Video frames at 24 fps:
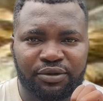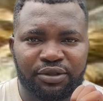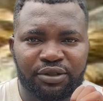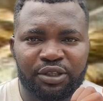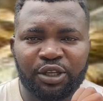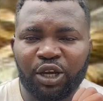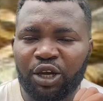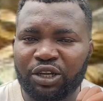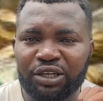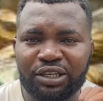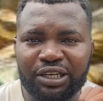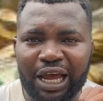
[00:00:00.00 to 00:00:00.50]

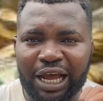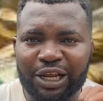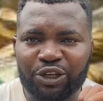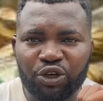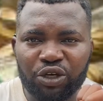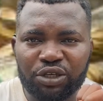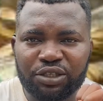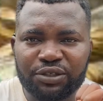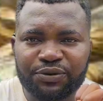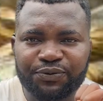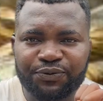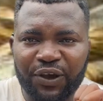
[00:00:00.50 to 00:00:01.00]
They are
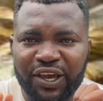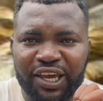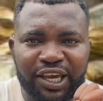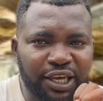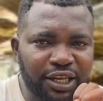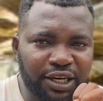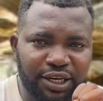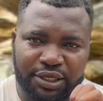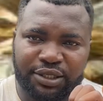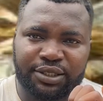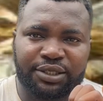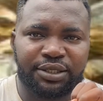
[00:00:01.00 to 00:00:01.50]
just
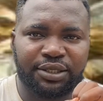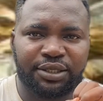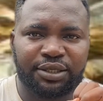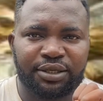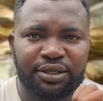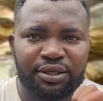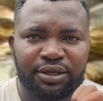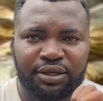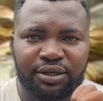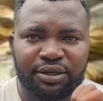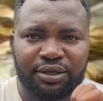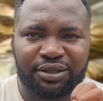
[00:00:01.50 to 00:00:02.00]
faking it.
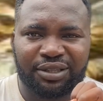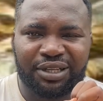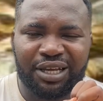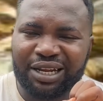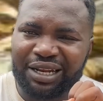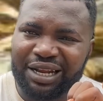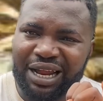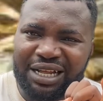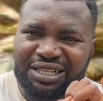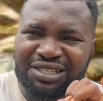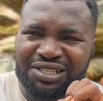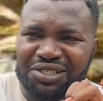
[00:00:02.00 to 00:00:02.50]
They
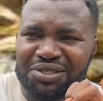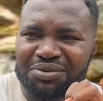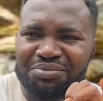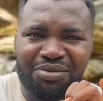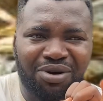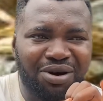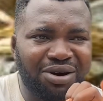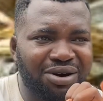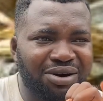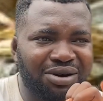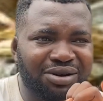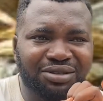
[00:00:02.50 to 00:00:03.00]
learn
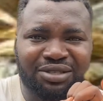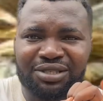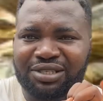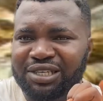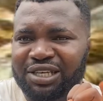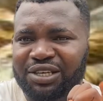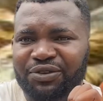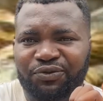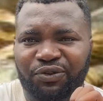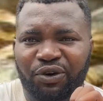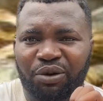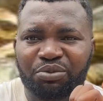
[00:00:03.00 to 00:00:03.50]
small
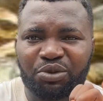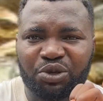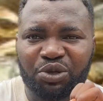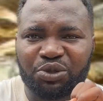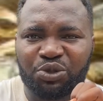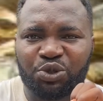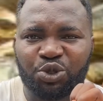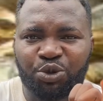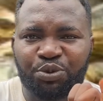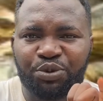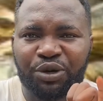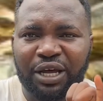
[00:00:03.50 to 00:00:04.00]
thing from
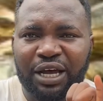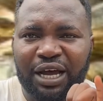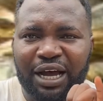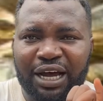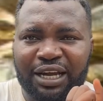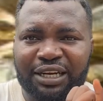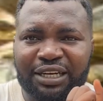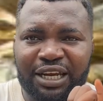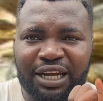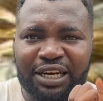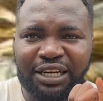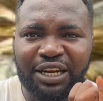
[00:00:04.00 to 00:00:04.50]
YouTube,
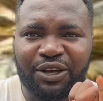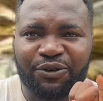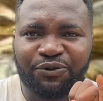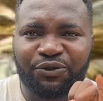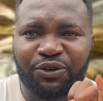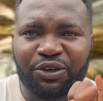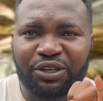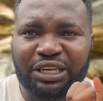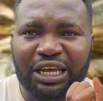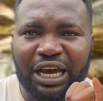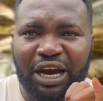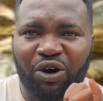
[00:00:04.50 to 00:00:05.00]
and then they
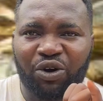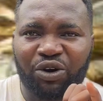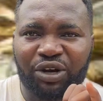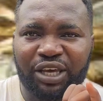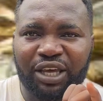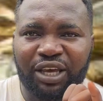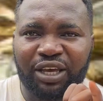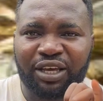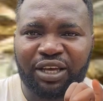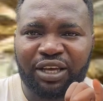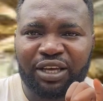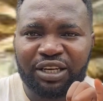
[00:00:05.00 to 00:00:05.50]
feel they are
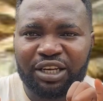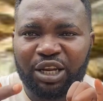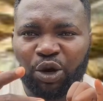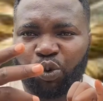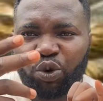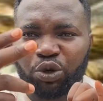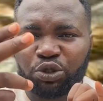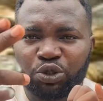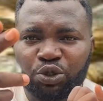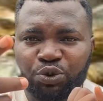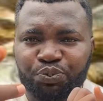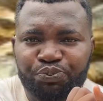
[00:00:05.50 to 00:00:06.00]
okay. They
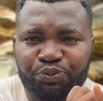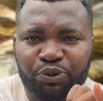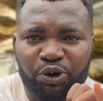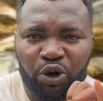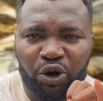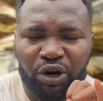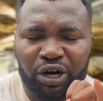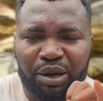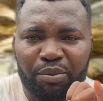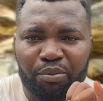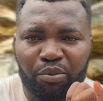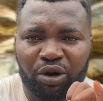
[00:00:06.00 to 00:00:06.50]
want to
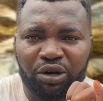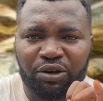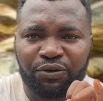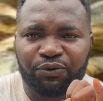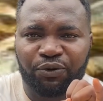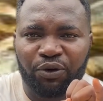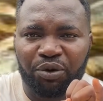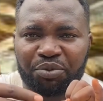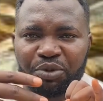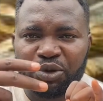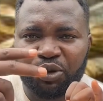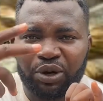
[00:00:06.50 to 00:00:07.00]
collect money
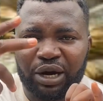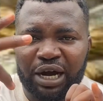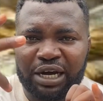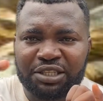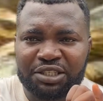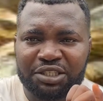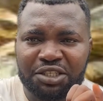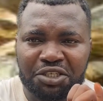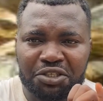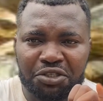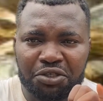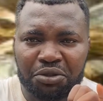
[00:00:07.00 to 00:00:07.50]
from you and
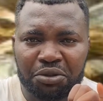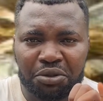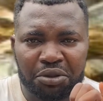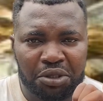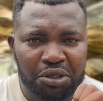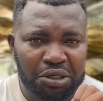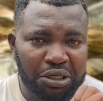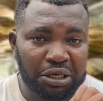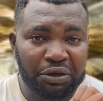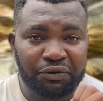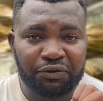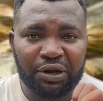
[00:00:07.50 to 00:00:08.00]
teach you.
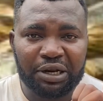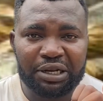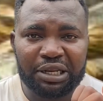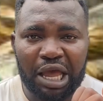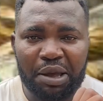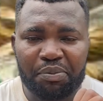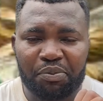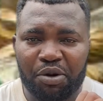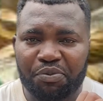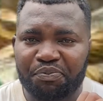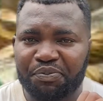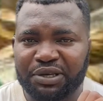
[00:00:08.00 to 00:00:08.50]
If you are the
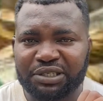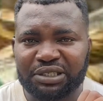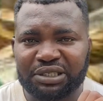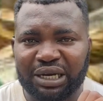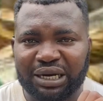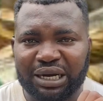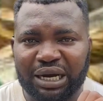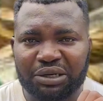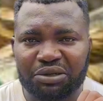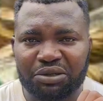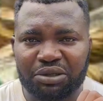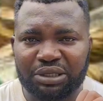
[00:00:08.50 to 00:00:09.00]
type of person
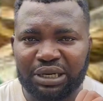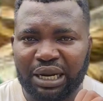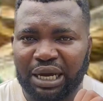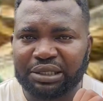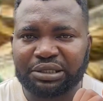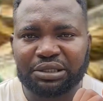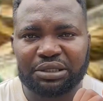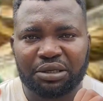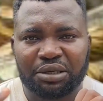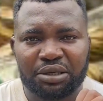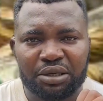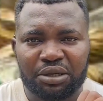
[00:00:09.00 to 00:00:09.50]
that can do
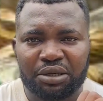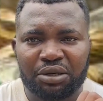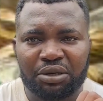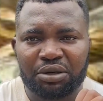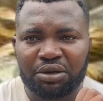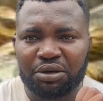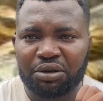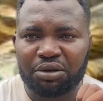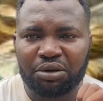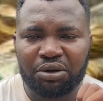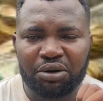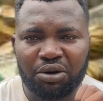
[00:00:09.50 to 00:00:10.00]
that,
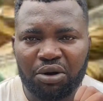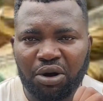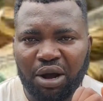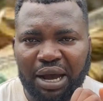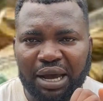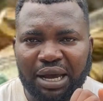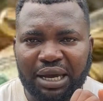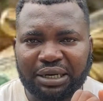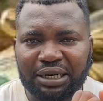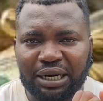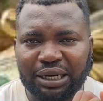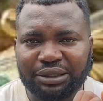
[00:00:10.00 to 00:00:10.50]
go
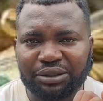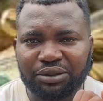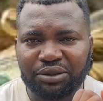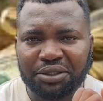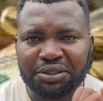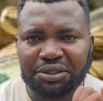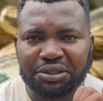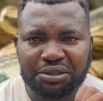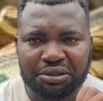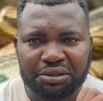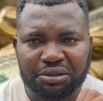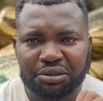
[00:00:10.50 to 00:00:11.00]
ahead and do
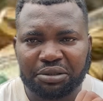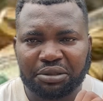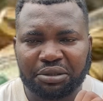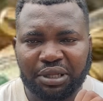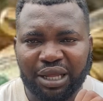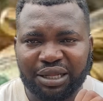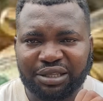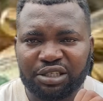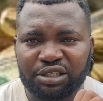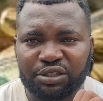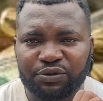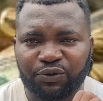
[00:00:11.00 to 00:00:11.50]
it.
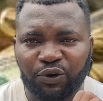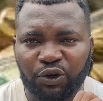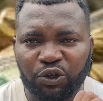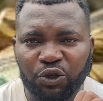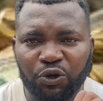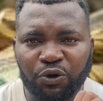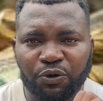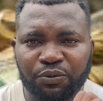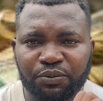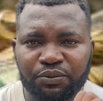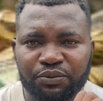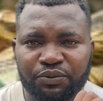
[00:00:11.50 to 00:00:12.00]
That is for you.